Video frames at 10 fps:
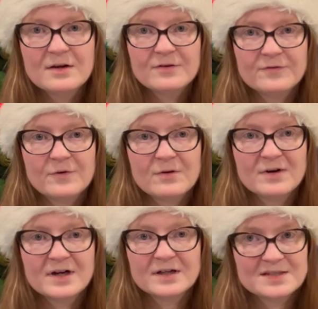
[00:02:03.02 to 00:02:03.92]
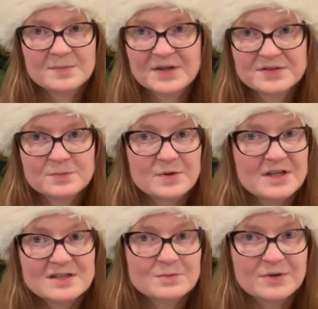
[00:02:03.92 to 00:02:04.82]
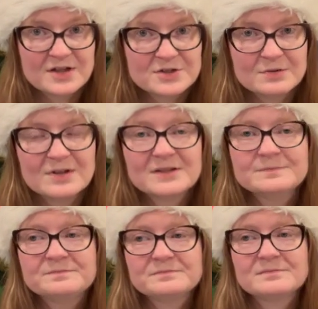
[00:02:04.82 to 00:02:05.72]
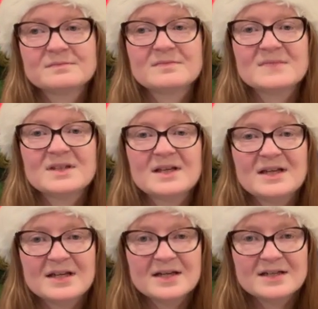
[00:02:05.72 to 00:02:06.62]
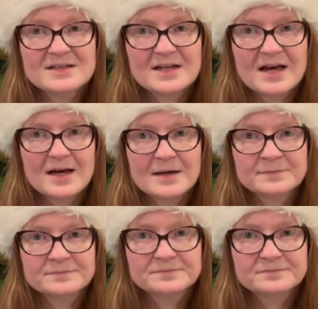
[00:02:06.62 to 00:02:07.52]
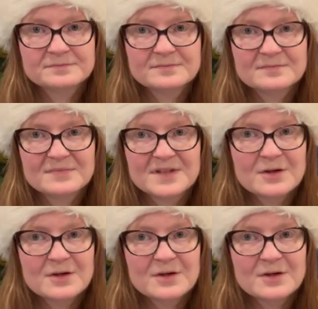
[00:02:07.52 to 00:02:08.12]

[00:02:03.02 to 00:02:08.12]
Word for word: for months, weeks, we're not sure. And um, the